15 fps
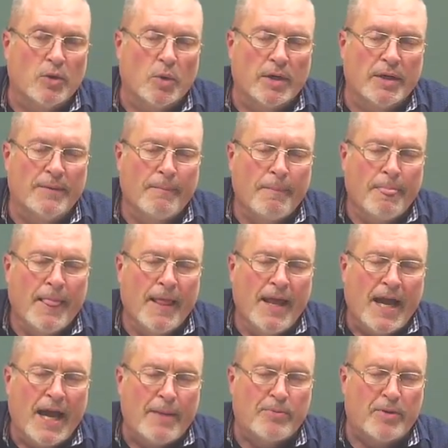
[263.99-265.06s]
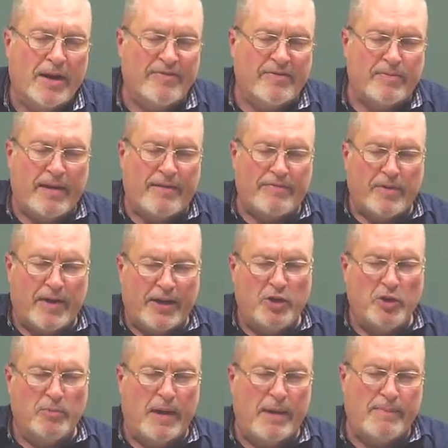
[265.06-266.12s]
Lord, I pray for my friend
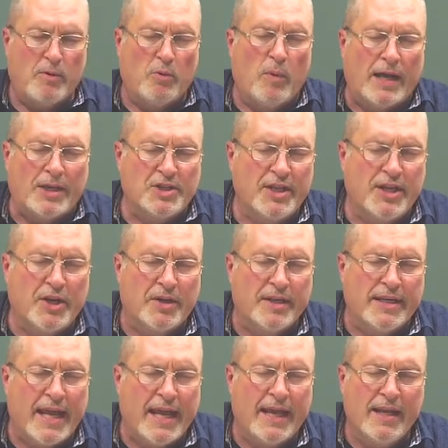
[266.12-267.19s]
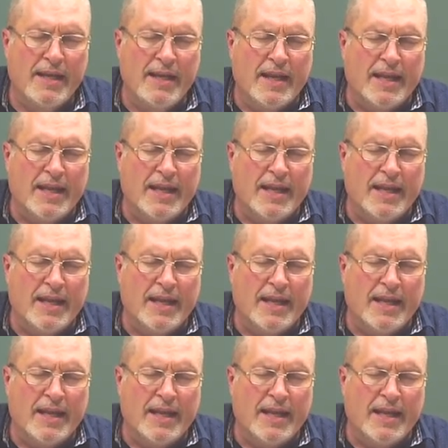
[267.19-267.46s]
who might be watching here today.